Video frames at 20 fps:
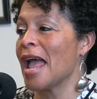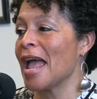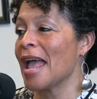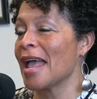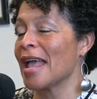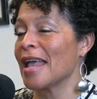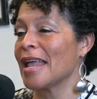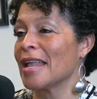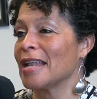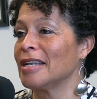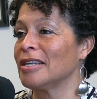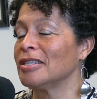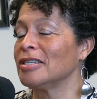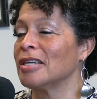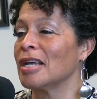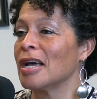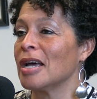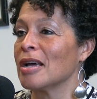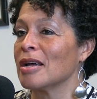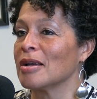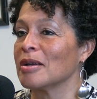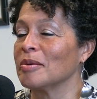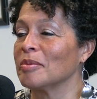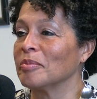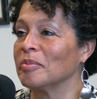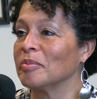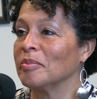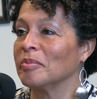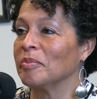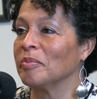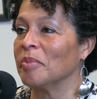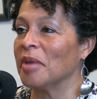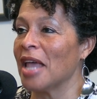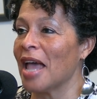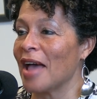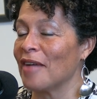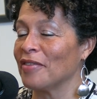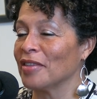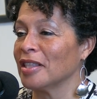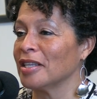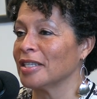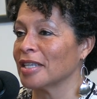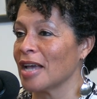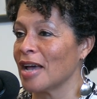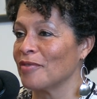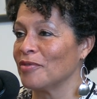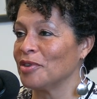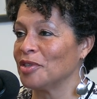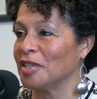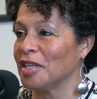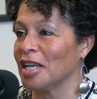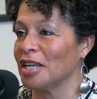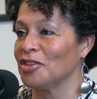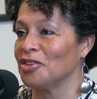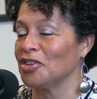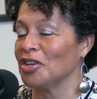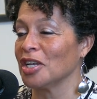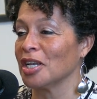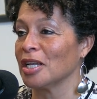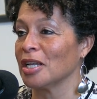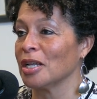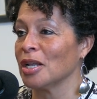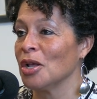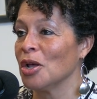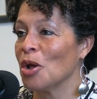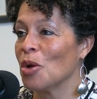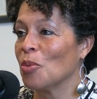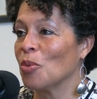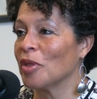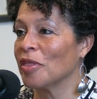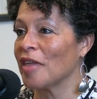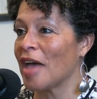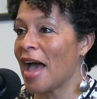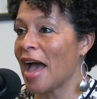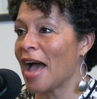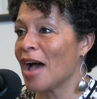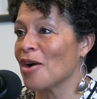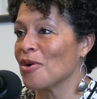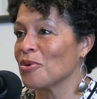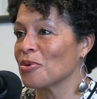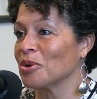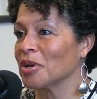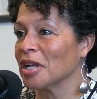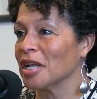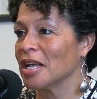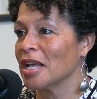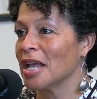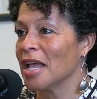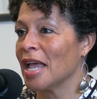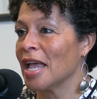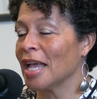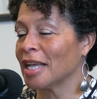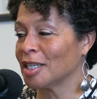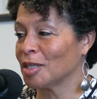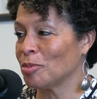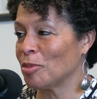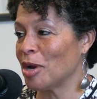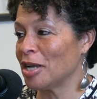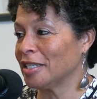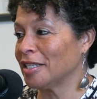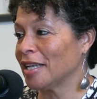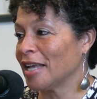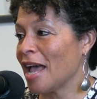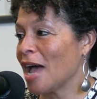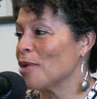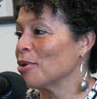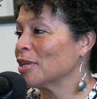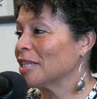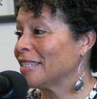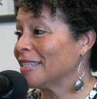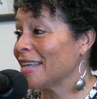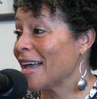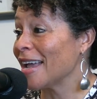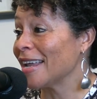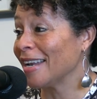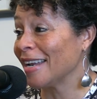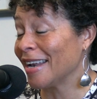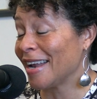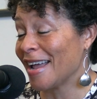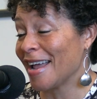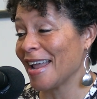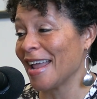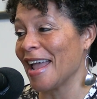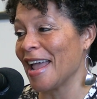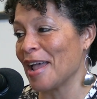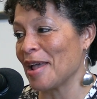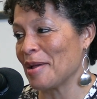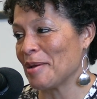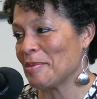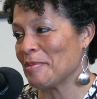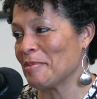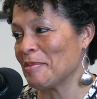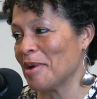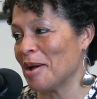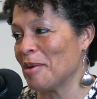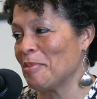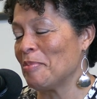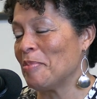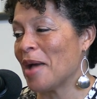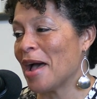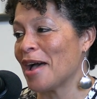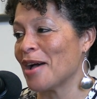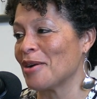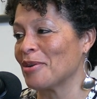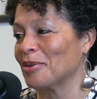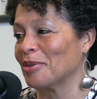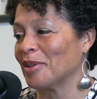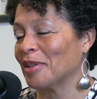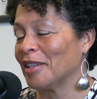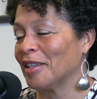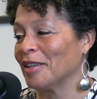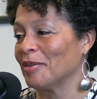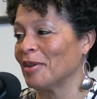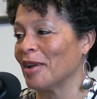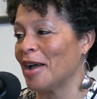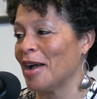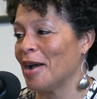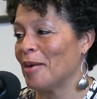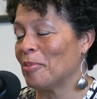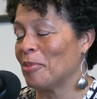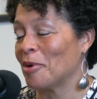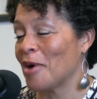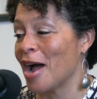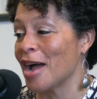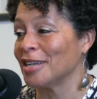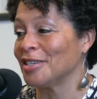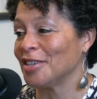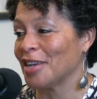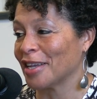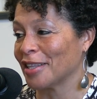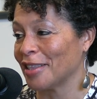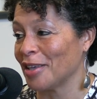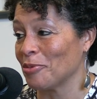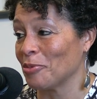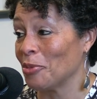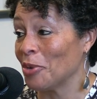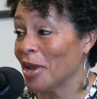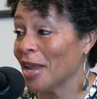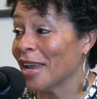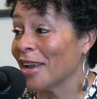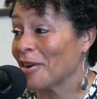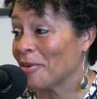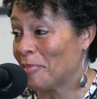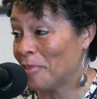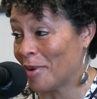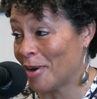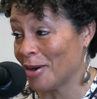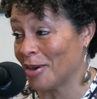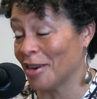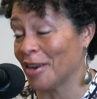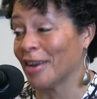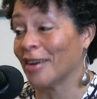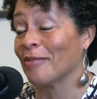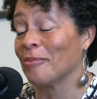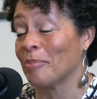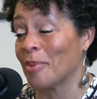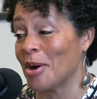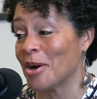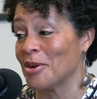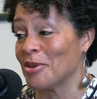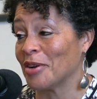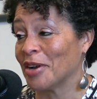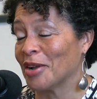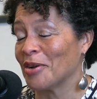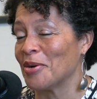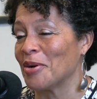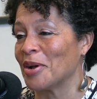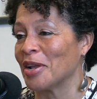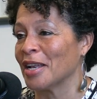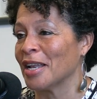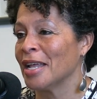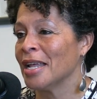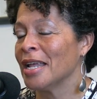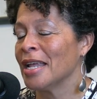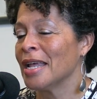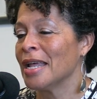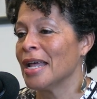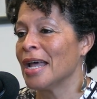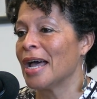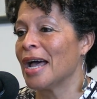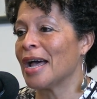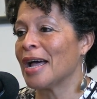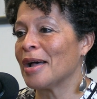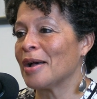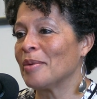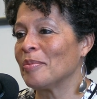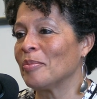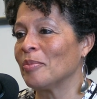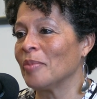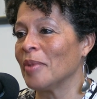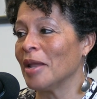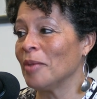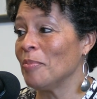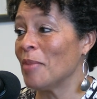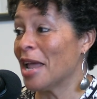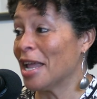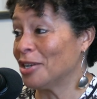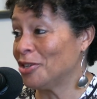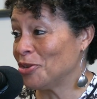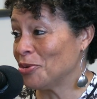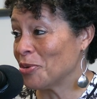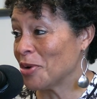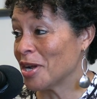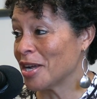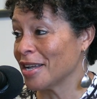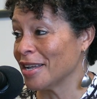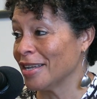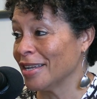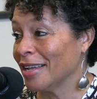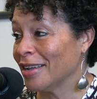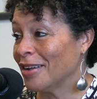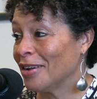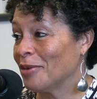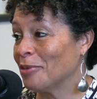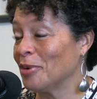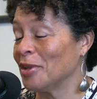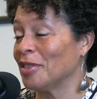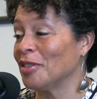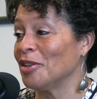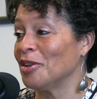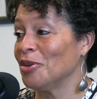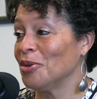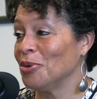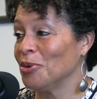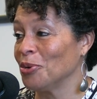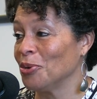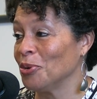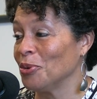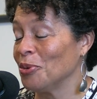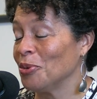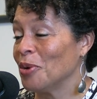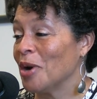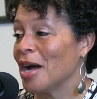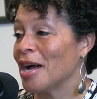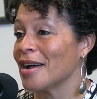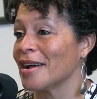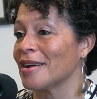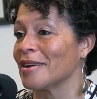and be having this conversation without expressing how excited I am about the project that we are partnering on in Mantua with the new